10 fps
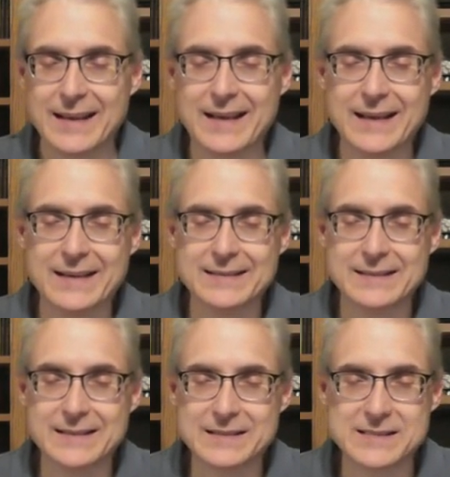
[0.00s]

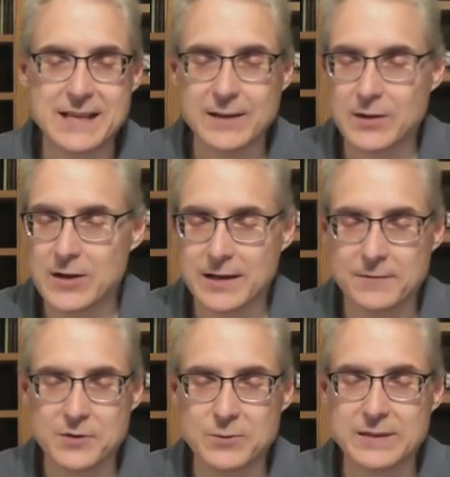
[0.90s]
and sing along
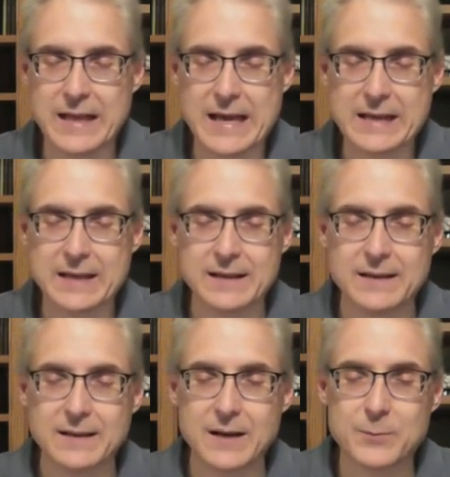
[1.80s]
if you would like.
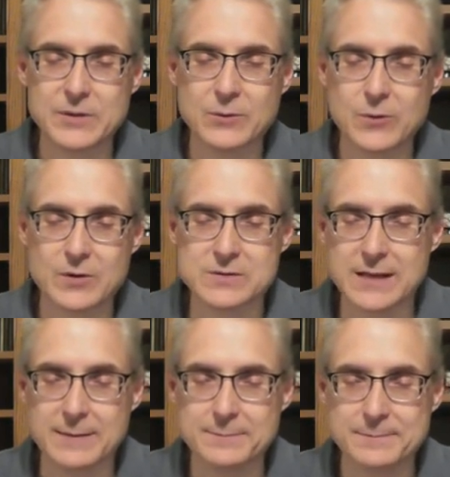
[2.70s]
I'll put the words up.